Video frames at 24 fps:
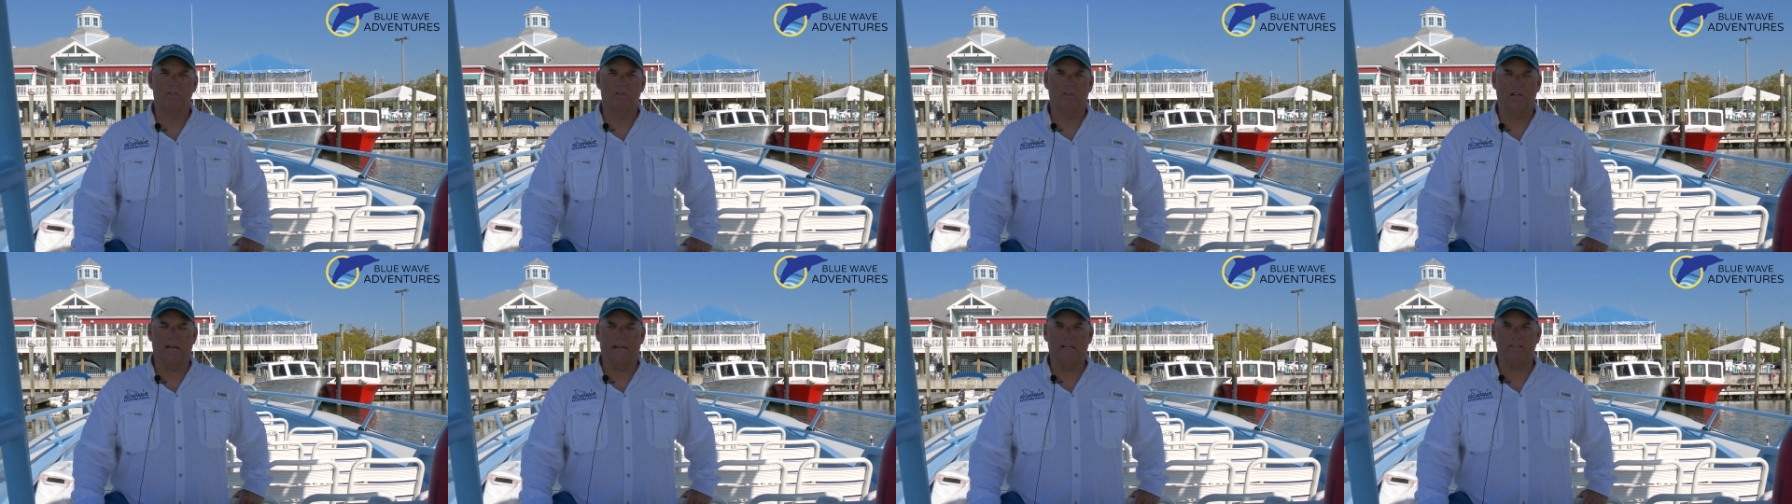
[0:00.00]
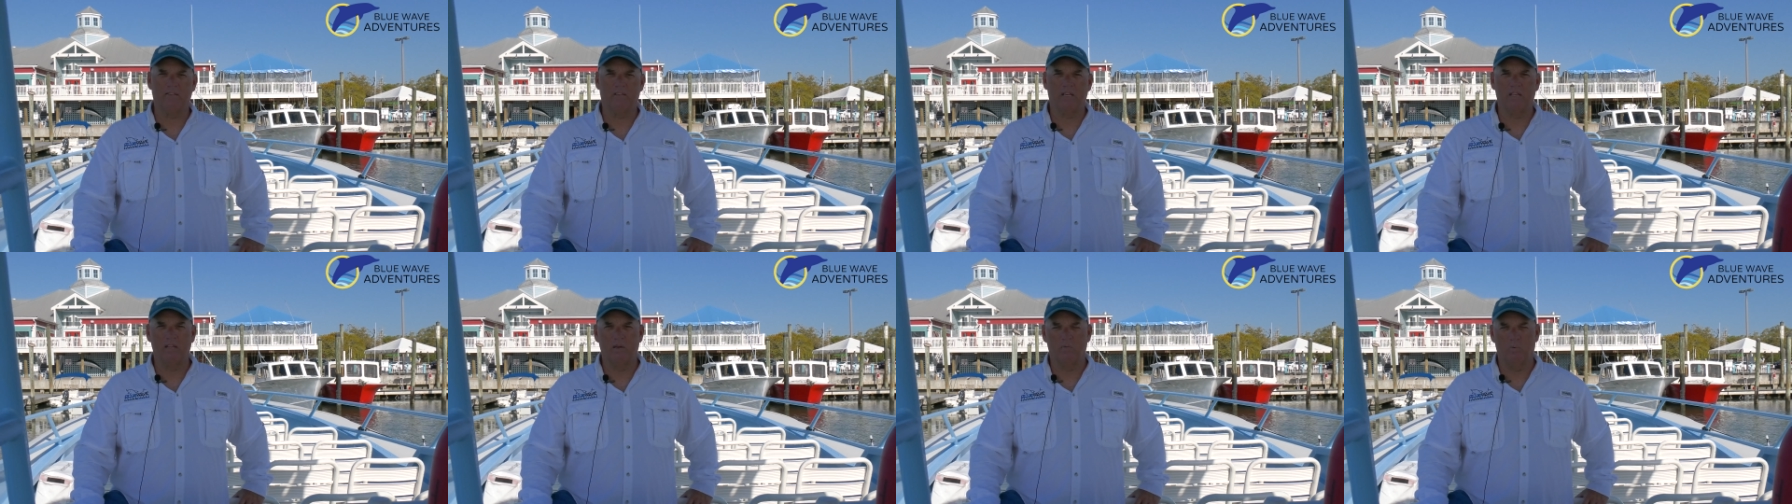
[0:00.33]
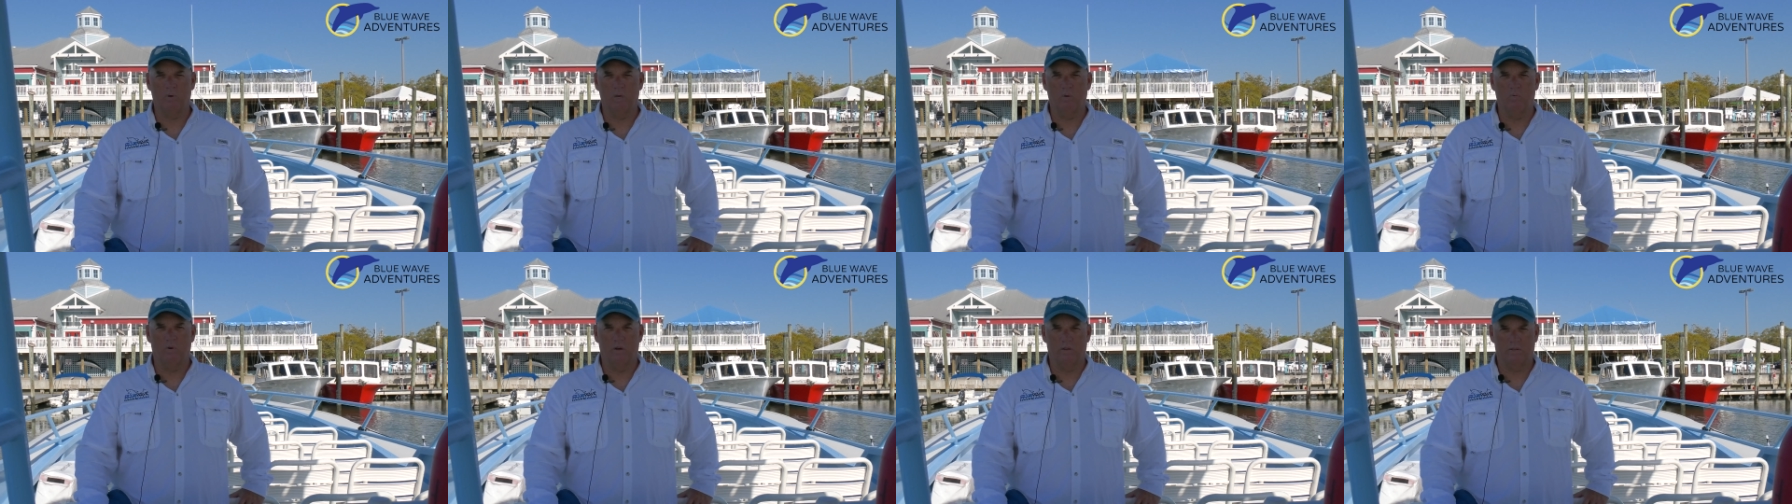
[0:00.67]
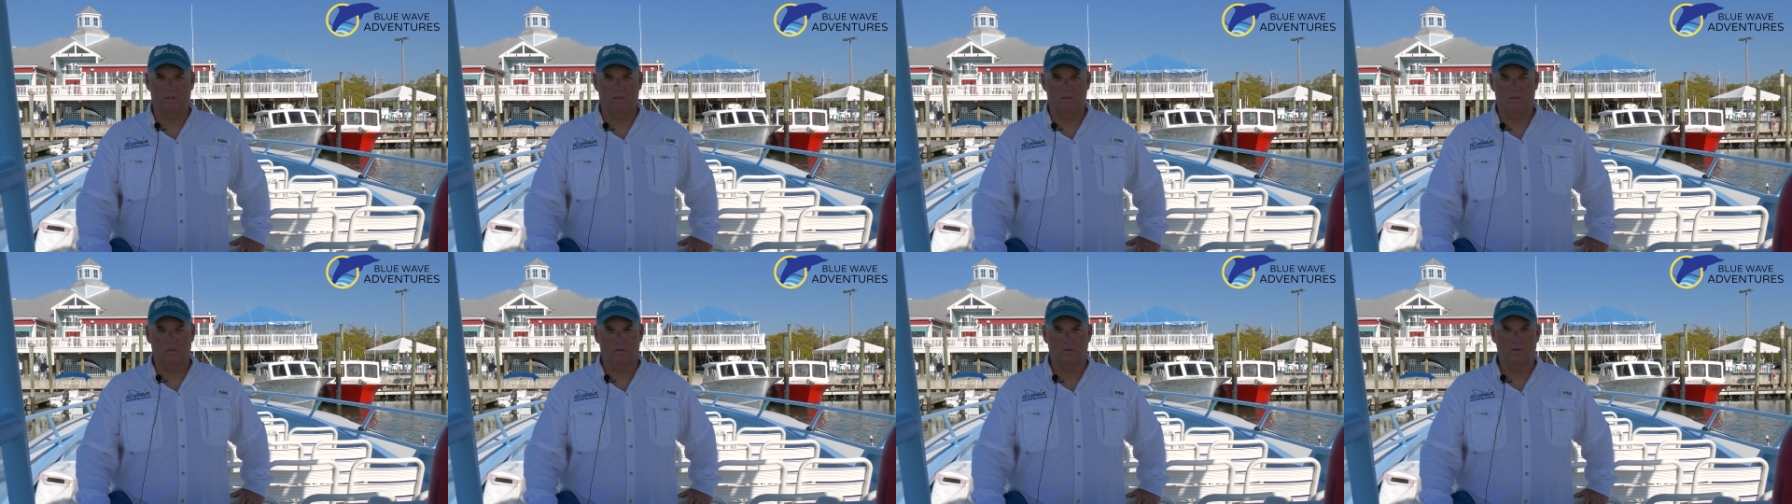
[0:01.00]
the last thing that we want
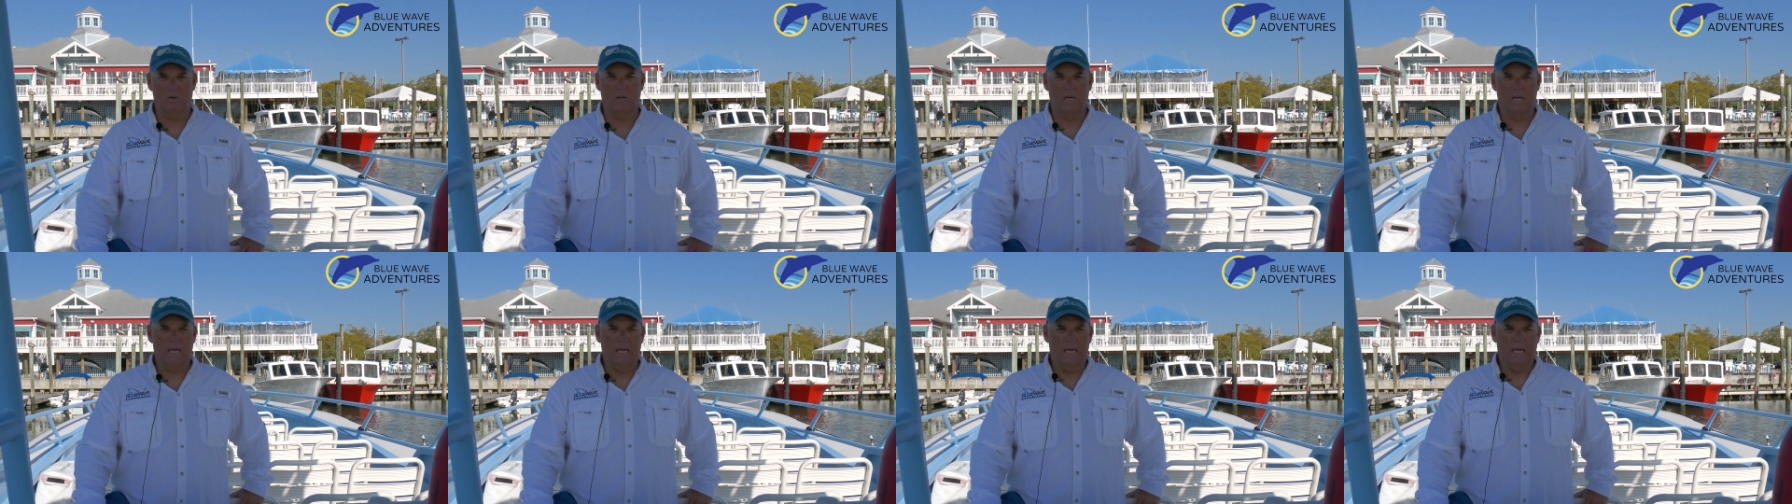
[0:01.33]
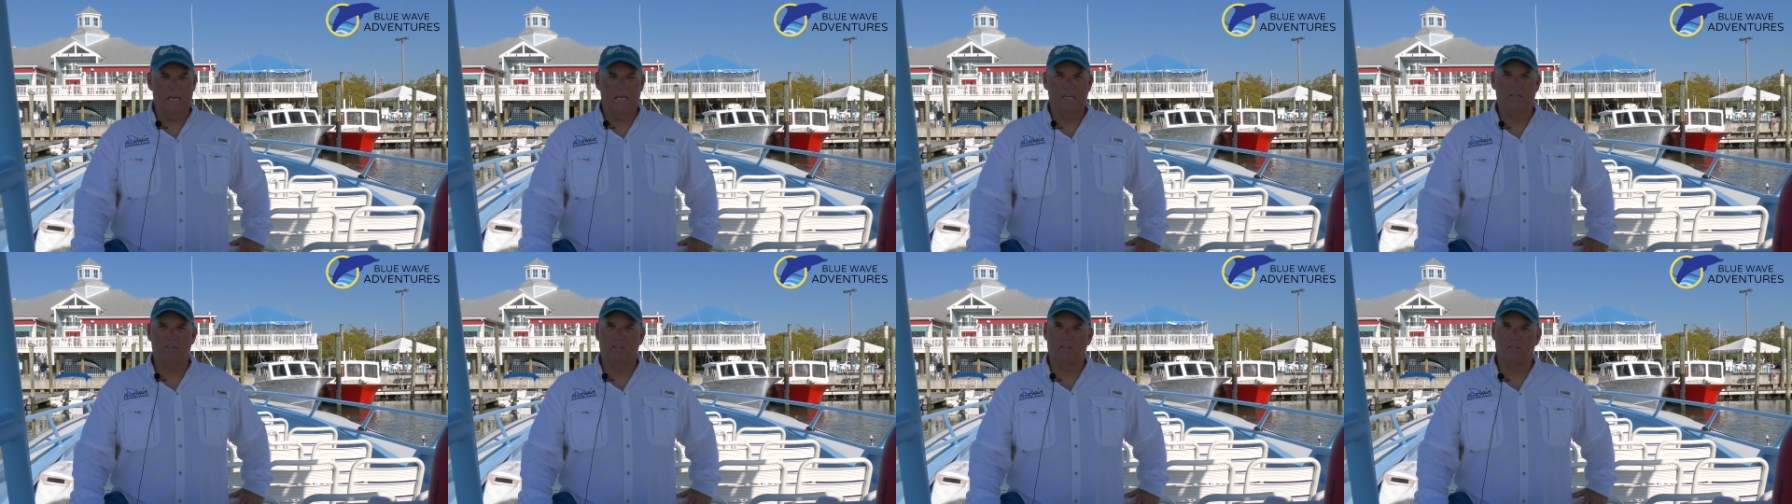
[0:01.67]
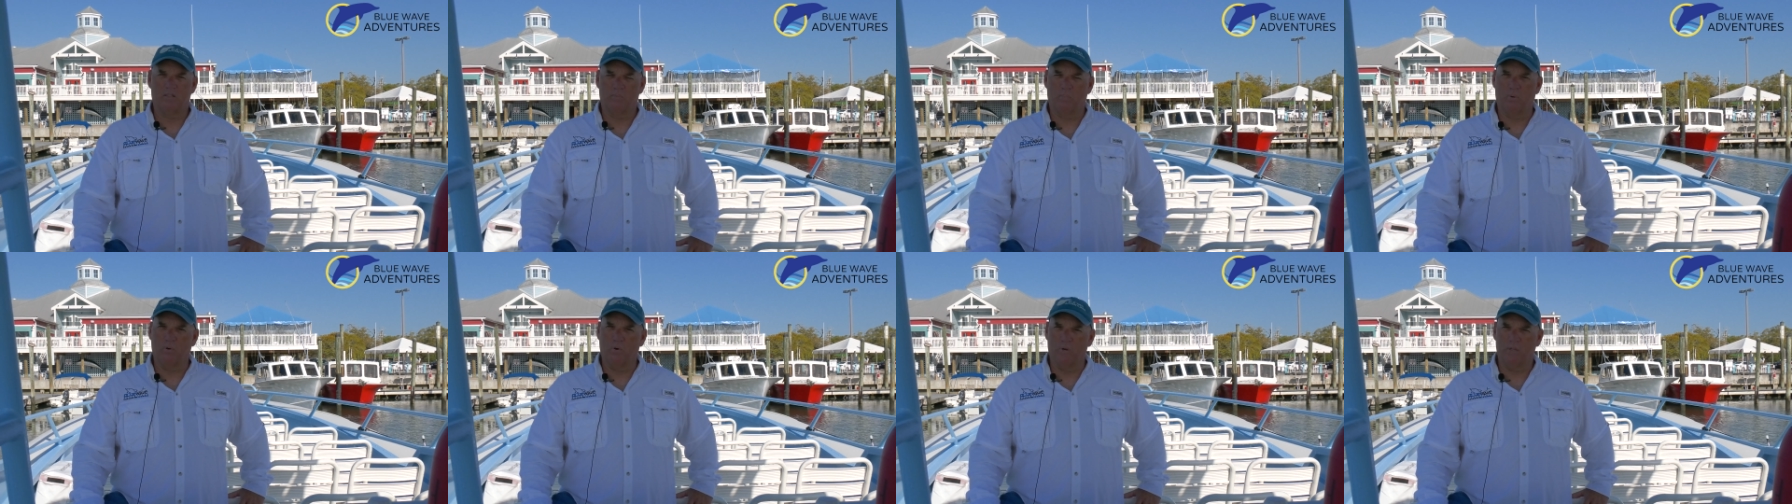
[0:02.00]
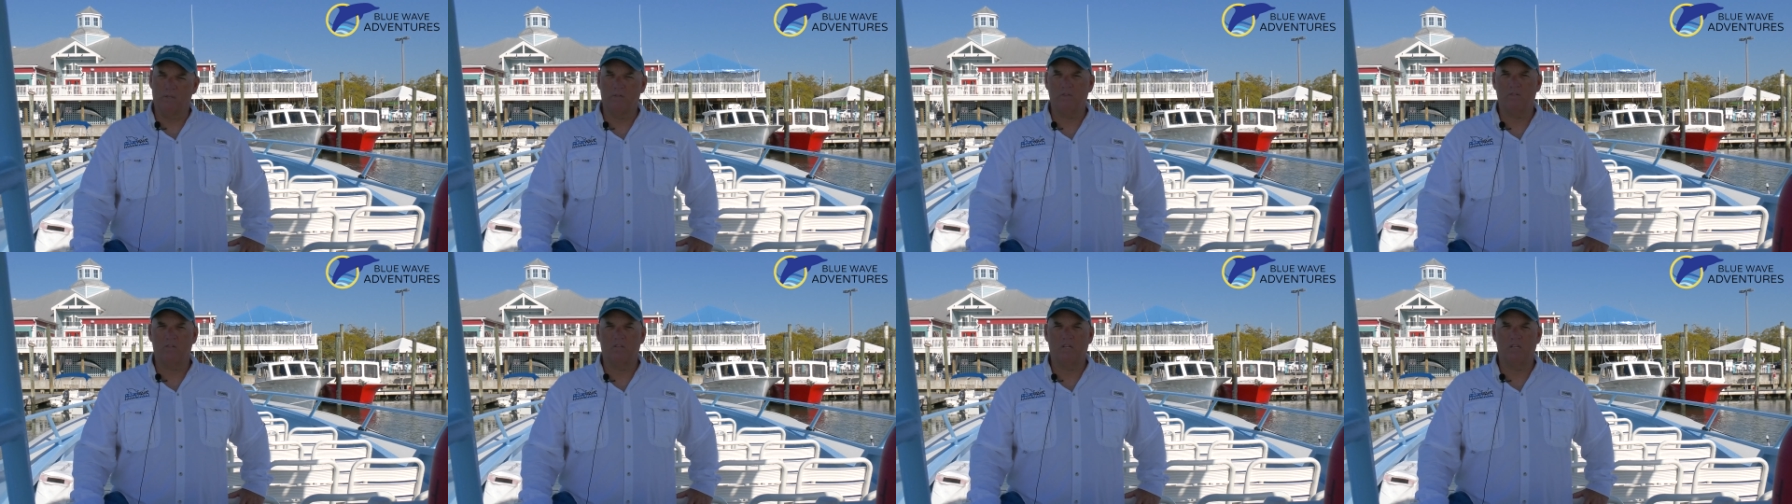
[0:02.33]
to do is
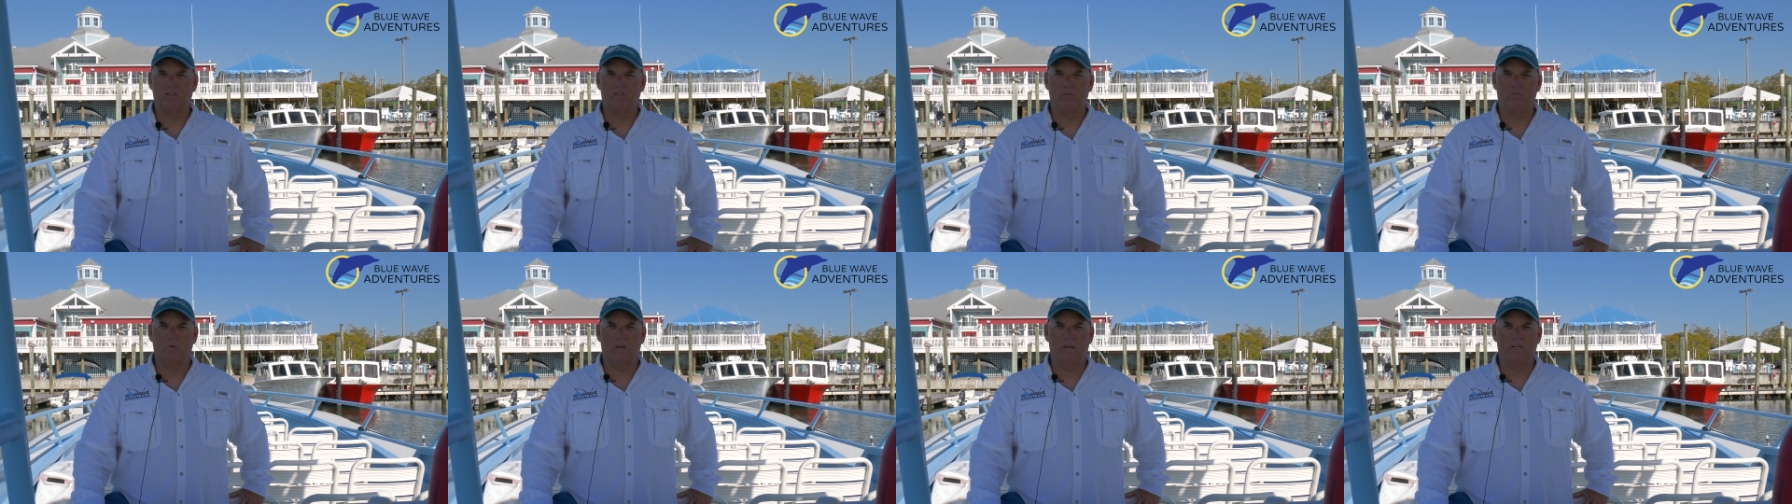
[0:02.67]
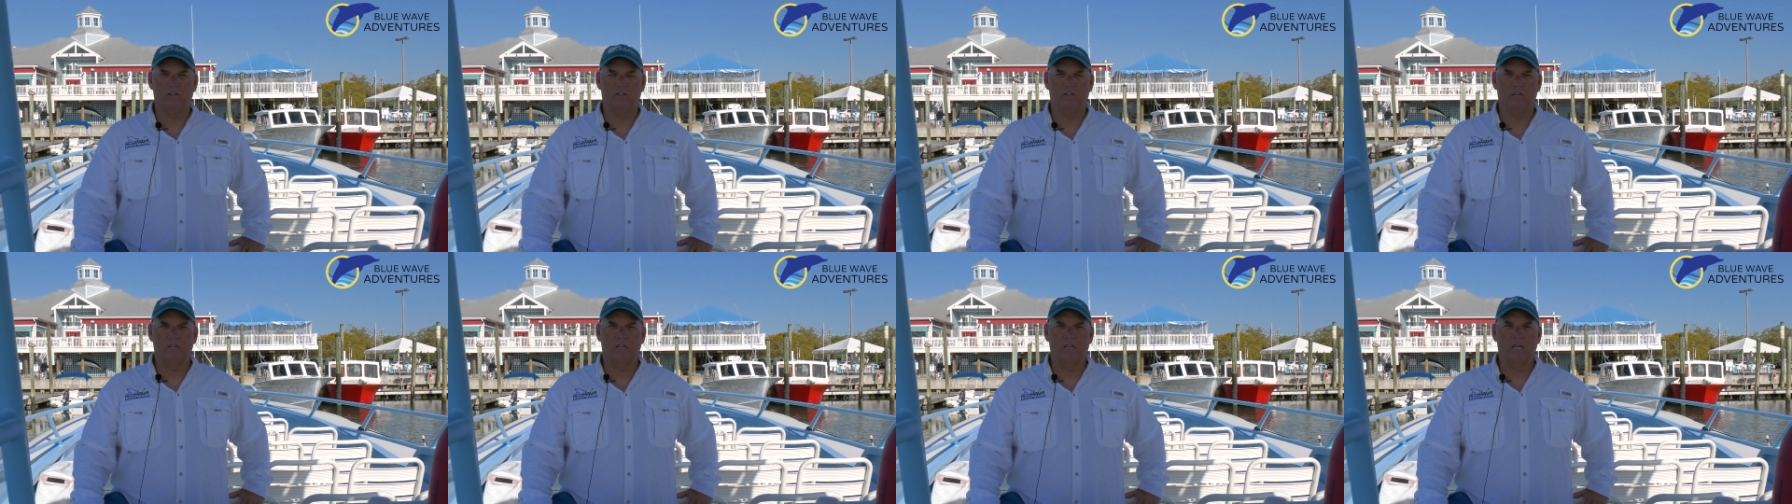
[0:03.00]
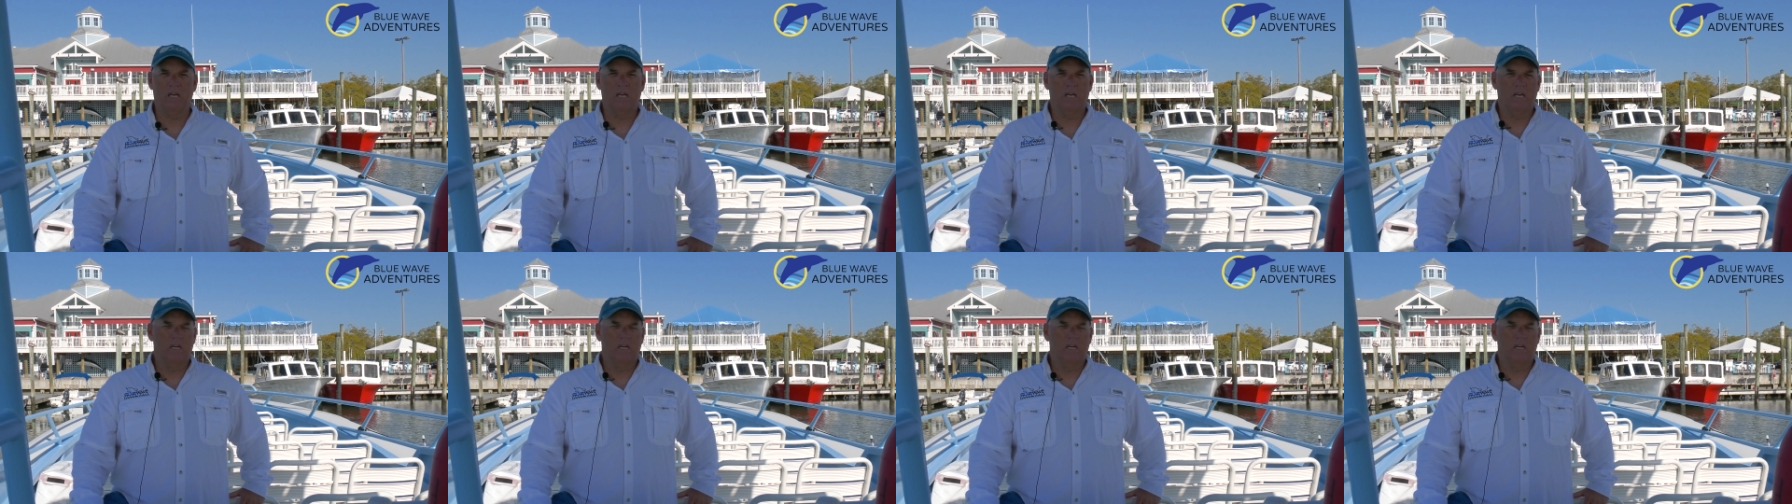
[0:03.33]
exploit the situation.